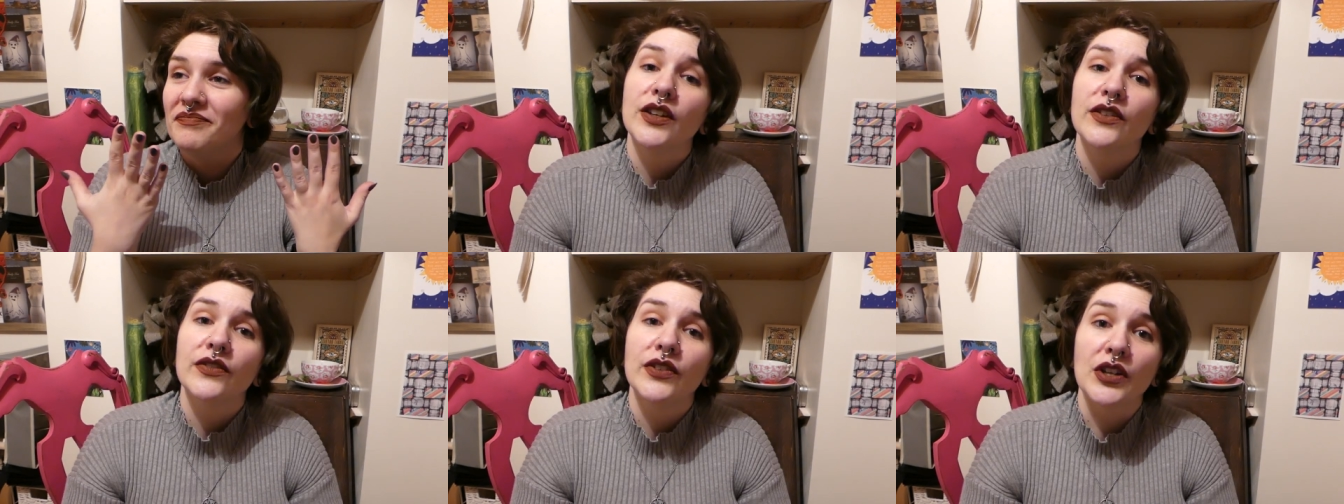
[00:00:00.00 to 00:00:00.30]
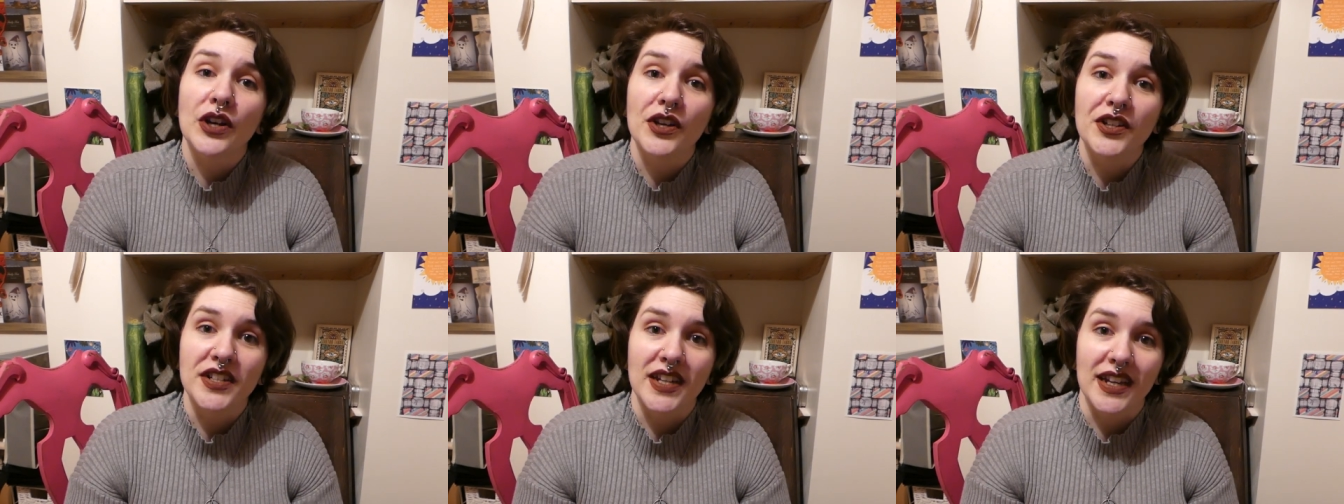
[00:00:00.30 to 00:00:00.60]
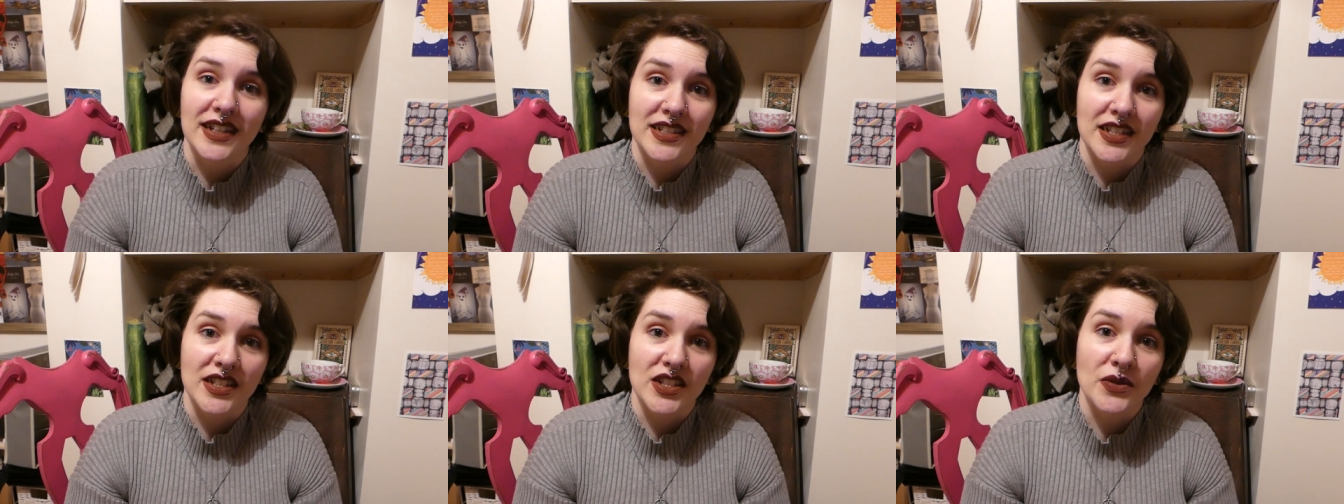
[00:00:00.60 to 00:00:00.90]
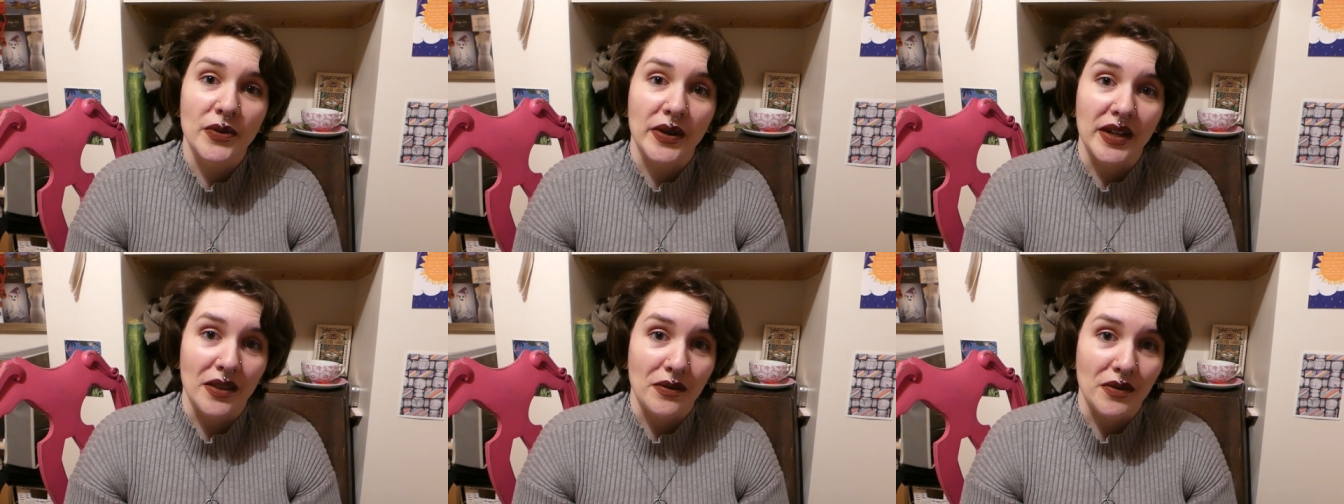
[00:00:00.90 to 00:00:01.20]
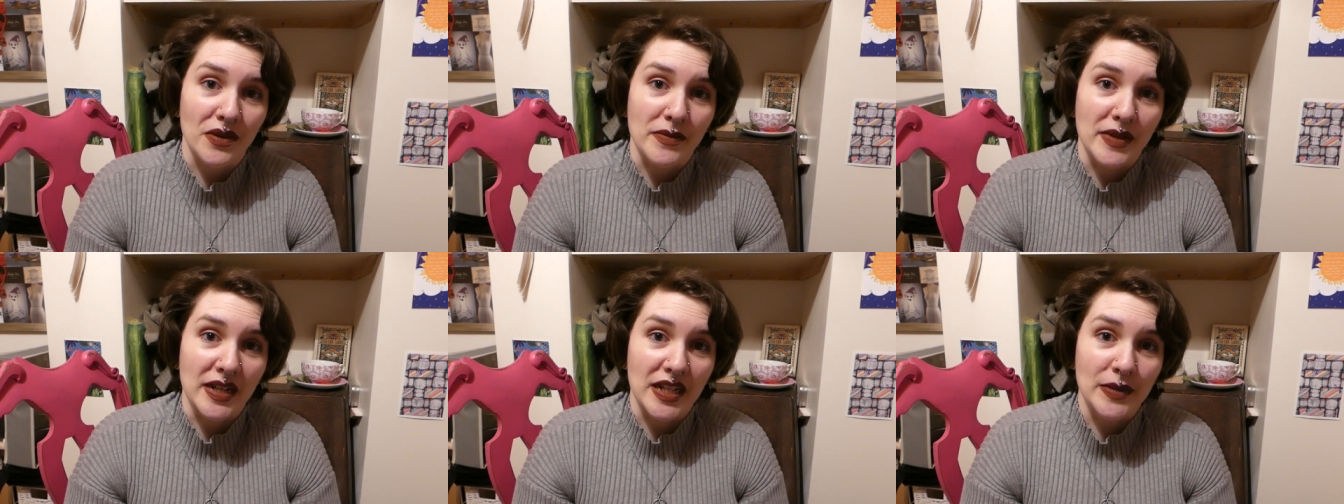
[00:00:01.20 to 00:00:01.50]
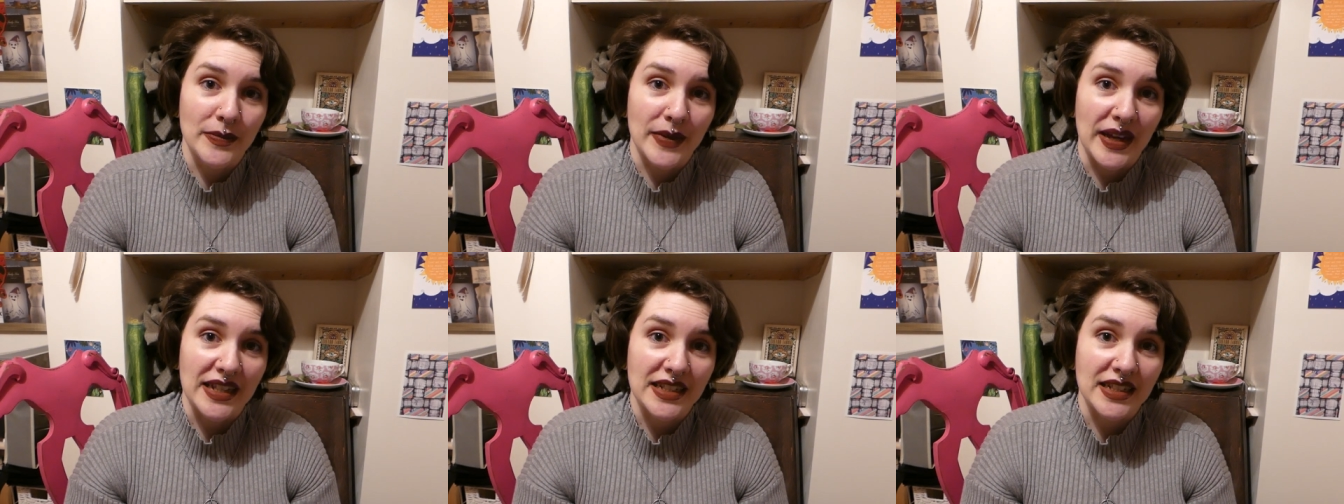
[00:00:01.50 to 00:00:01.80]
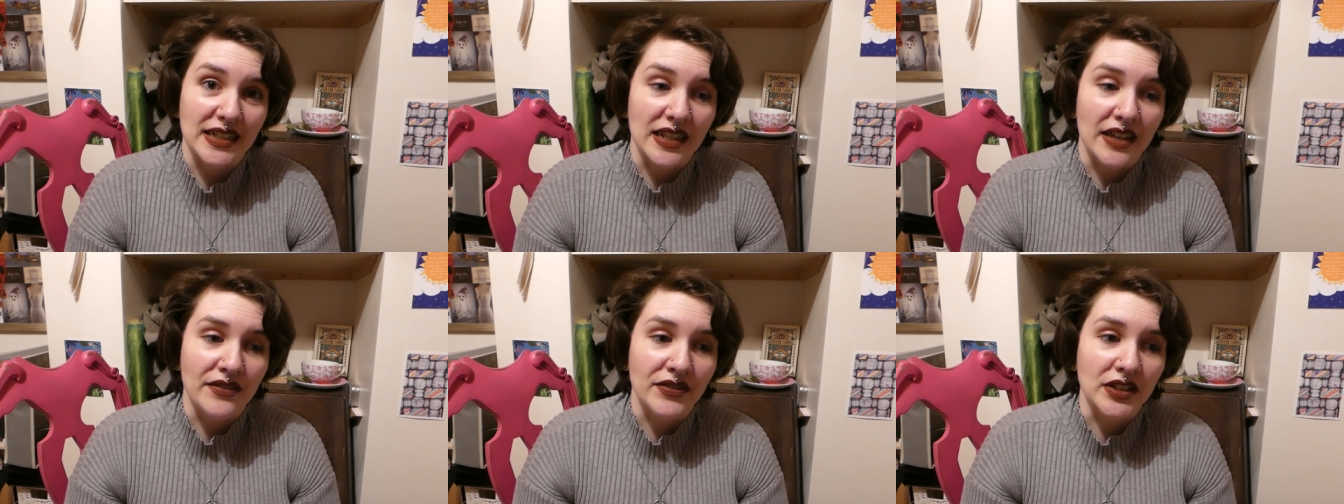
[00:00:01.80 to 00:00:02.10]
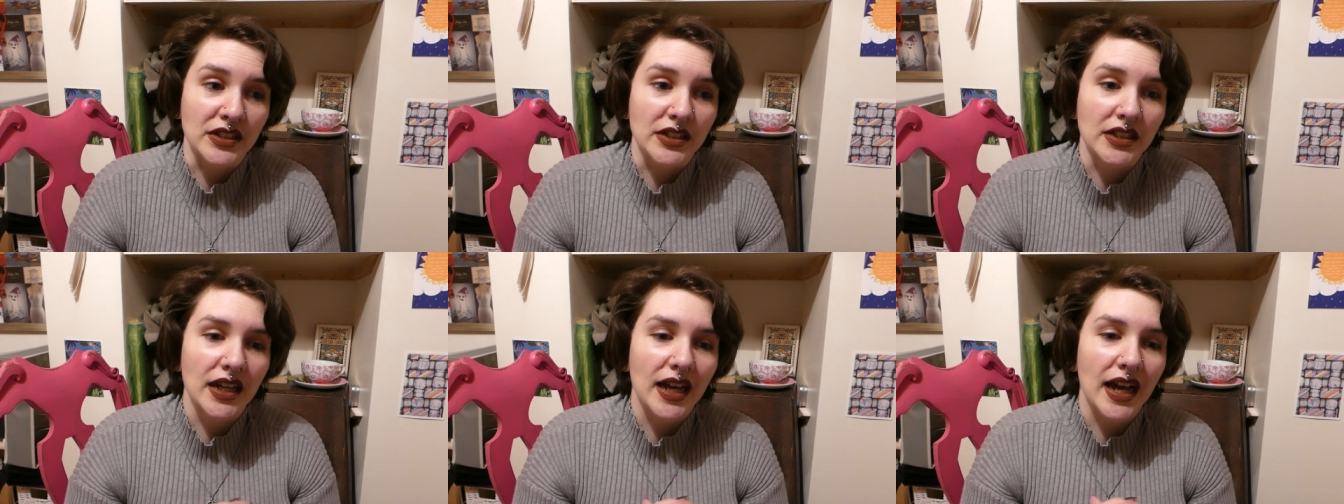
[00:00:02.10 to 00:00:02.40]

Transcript: For context, it's twenty-three minutes past eleven